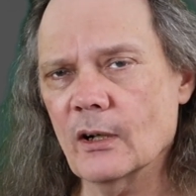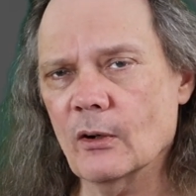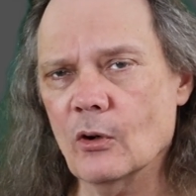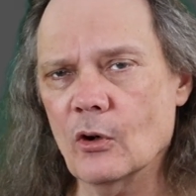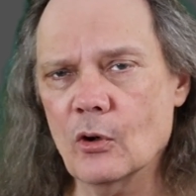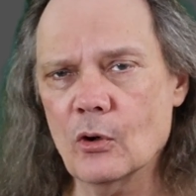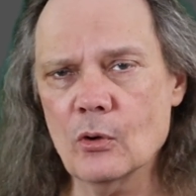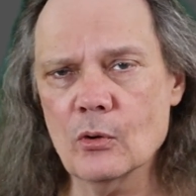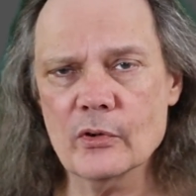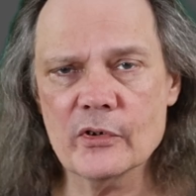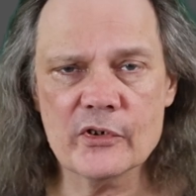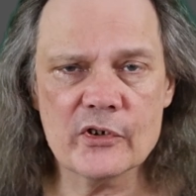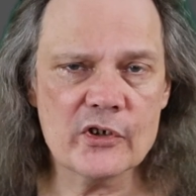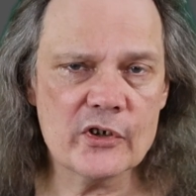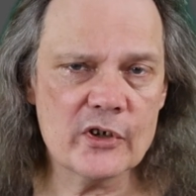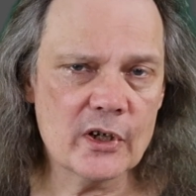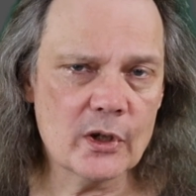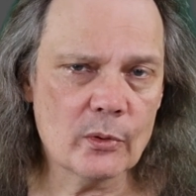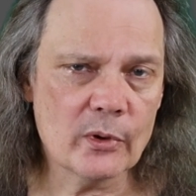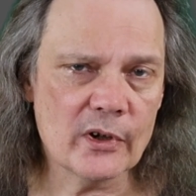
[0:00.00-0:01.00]
a whole
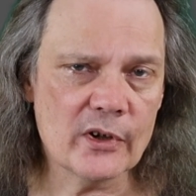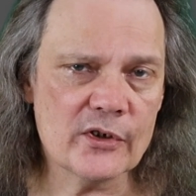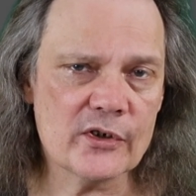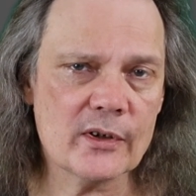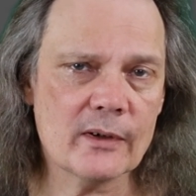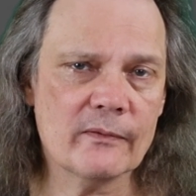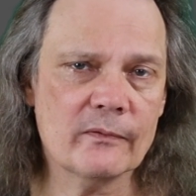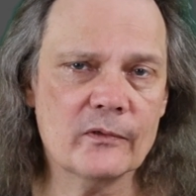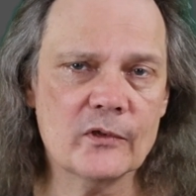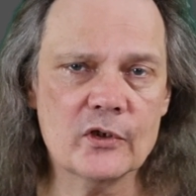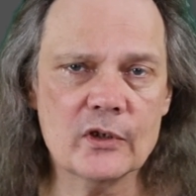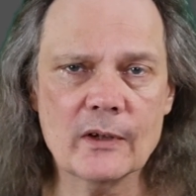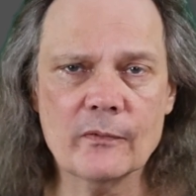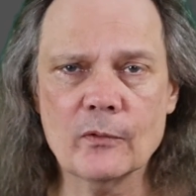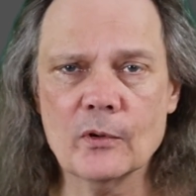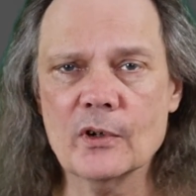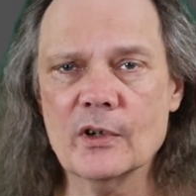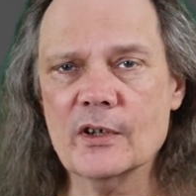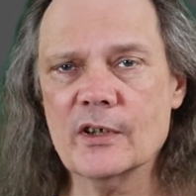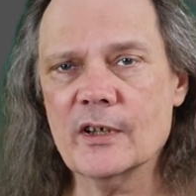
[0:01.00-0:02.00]
series of
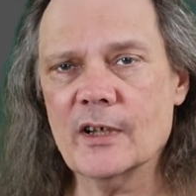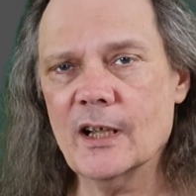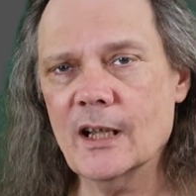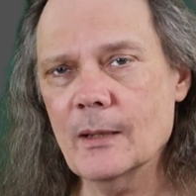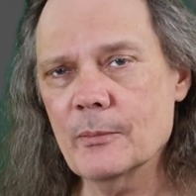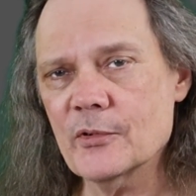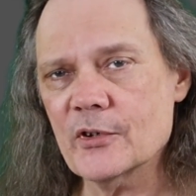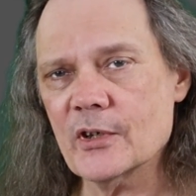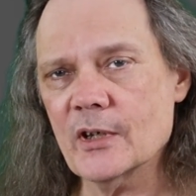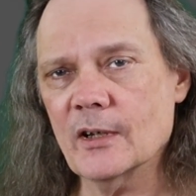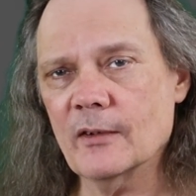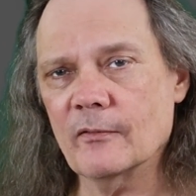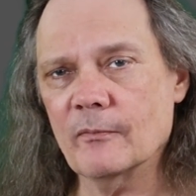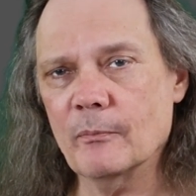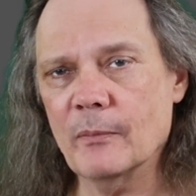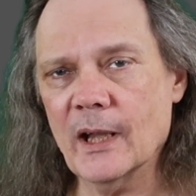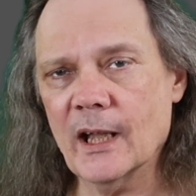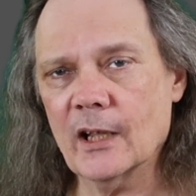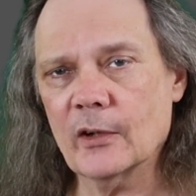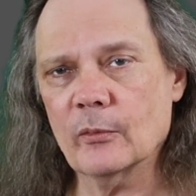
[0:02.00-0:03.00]
different types
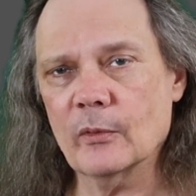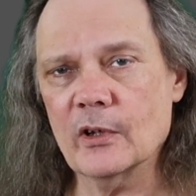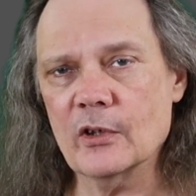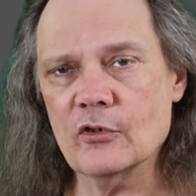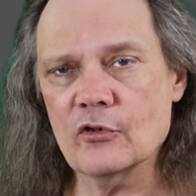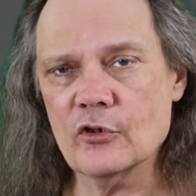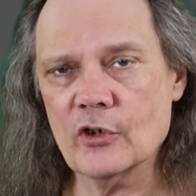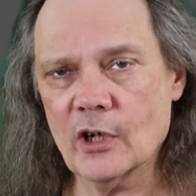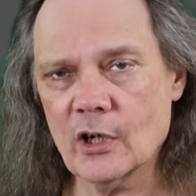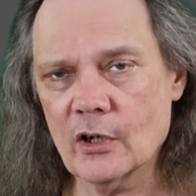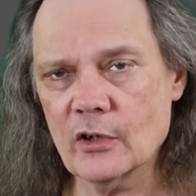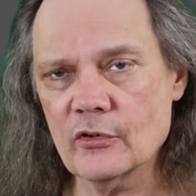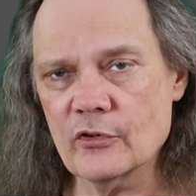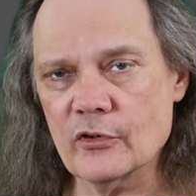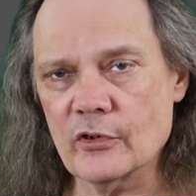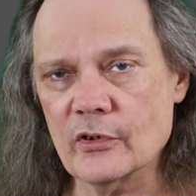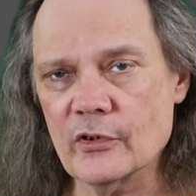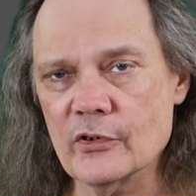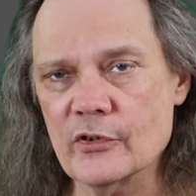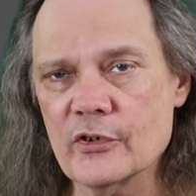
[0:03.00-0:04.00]
of battery
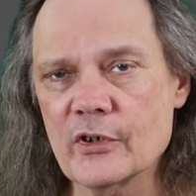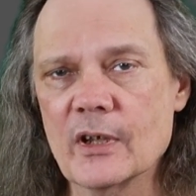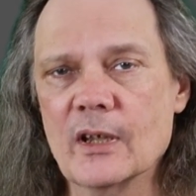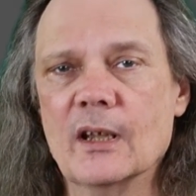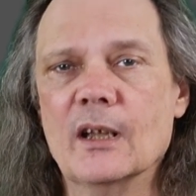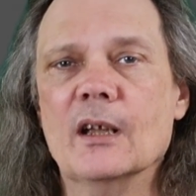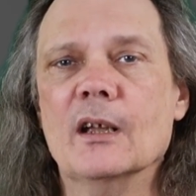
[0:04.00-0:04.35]
charges